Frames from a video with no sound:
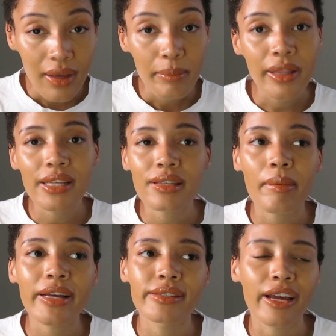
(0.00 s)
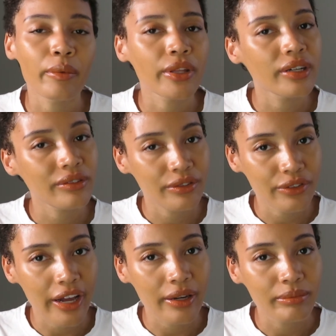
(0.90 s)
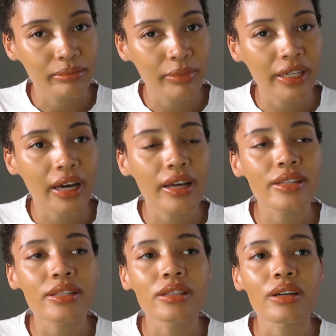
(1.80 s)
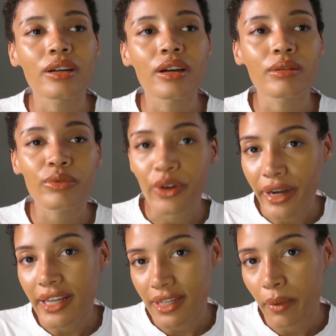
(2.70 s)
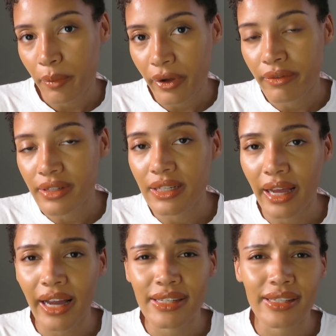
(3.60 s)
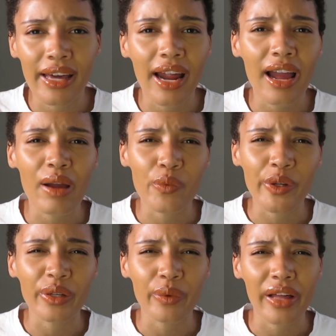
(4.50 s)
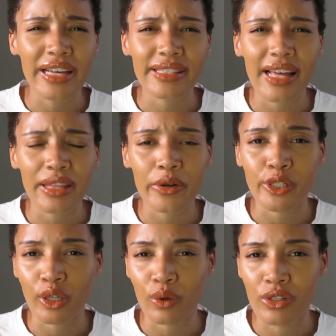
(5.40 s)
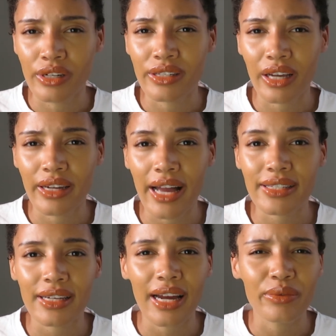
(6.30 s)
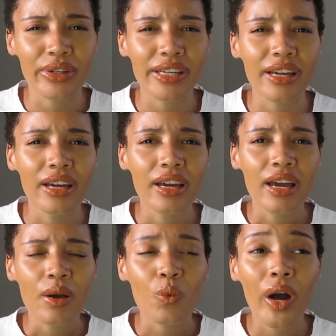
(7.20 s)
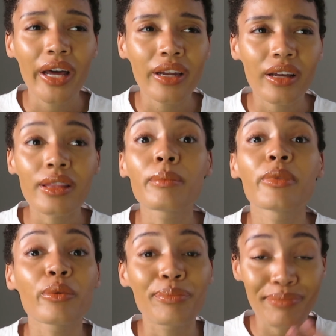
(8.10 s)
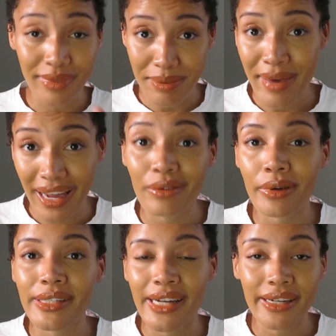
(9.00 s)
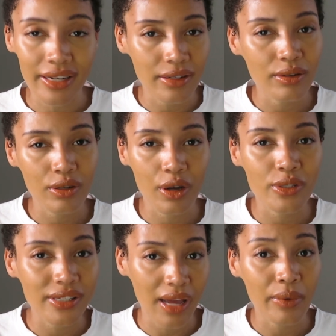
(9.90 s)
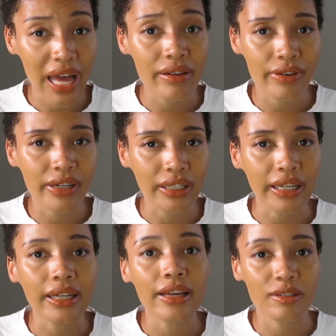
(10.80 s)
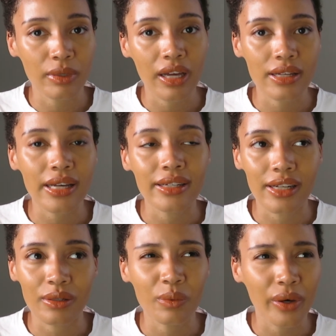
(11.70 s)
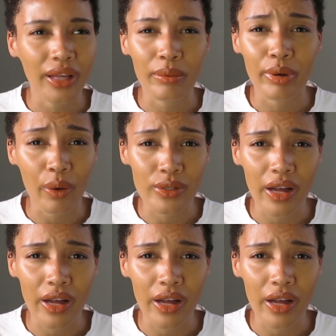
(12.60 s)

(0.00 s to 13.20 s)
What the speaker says: But this time I stayed with a different friend, because the friend I stayed with previously, like I said, I really realized that there was a huge disconnect, and I really, the main reason I didn't go stay with that friend again is because I didn't want to impose